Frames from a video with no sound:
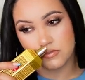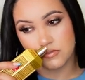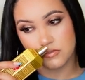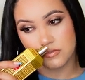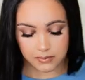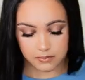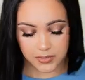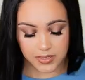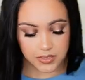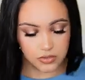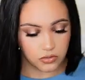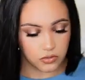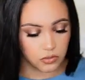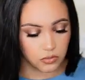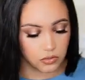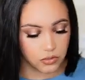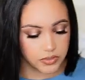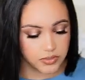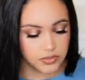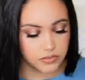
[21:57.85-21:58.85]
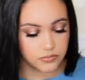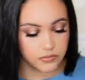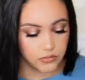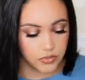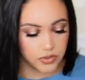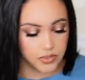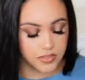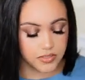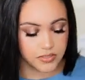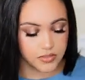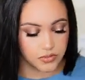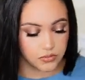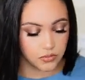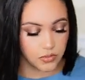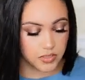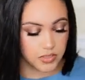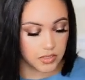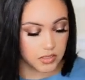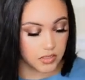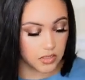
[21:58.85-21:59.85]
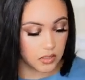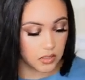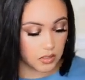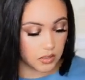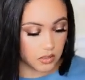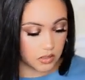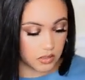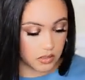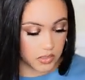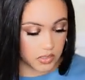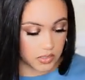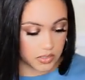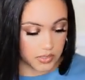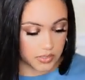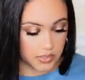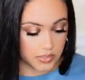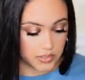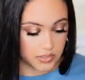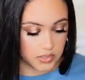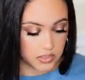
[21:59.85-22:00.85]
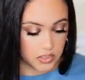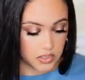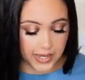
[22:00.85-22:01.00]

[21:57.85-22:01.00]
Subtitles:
The main accords for this one are